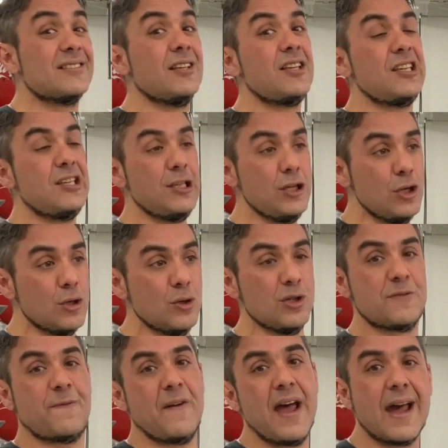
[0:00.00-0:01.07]
huge
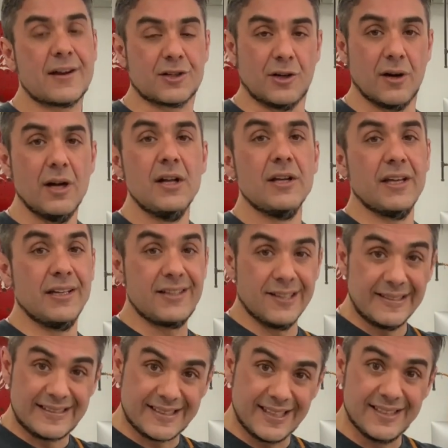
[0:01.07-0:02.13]
factor in
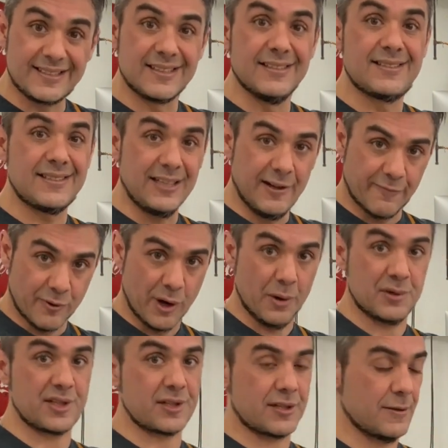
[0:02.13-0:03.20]
consistency of roast.